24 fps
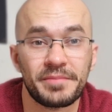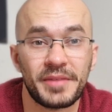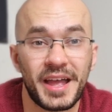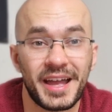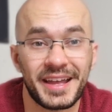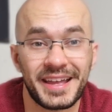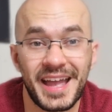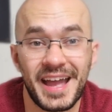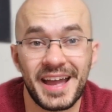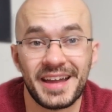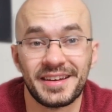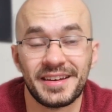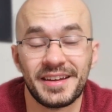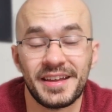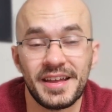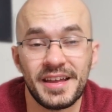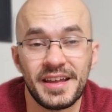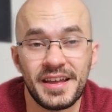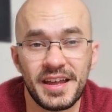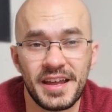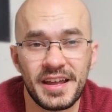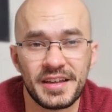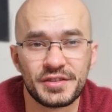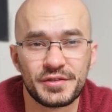again,
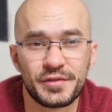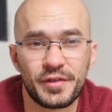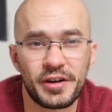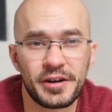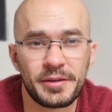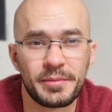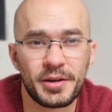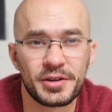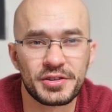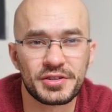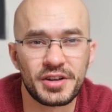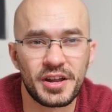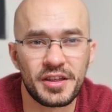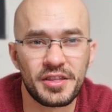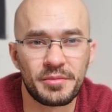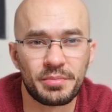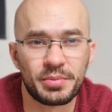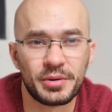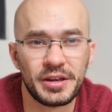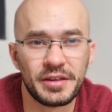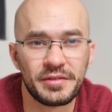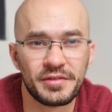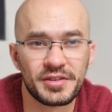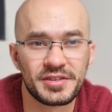it's very much like the
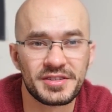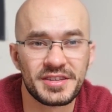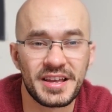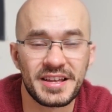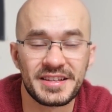previous.